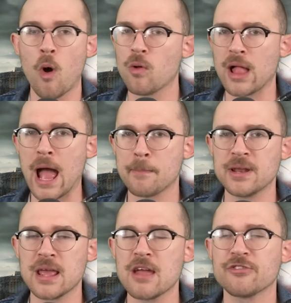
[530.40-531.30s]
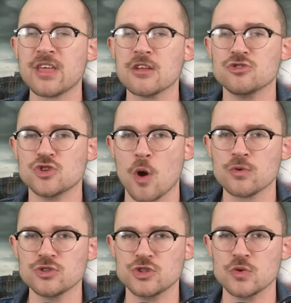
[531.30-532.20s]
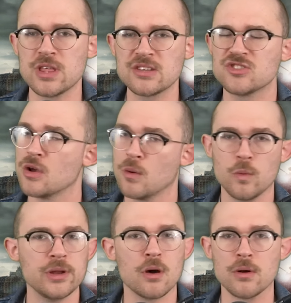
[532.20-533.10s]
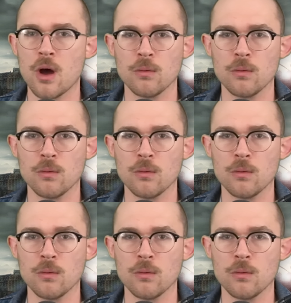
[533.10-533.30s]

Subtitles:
will happen if they don't do this? We don't know.